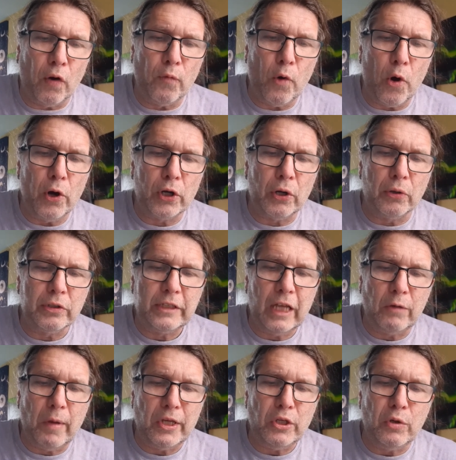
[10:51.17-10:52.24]
Virgos that
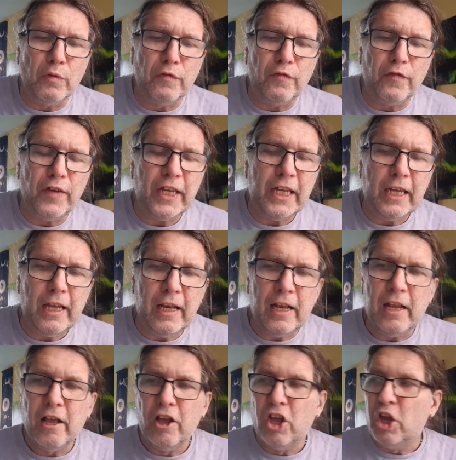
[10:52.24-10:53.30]
when you feel
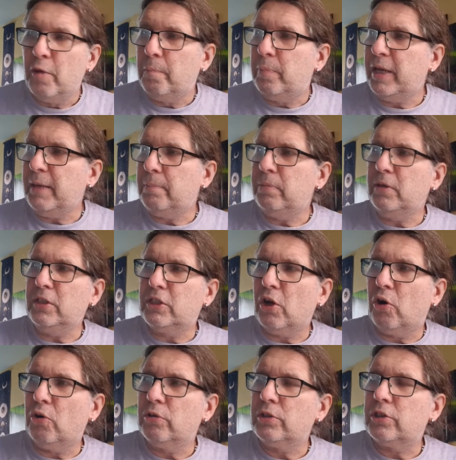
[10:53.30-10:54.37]
people
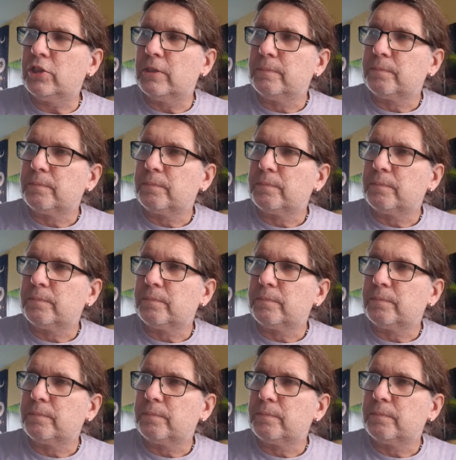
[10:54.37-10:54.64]
don't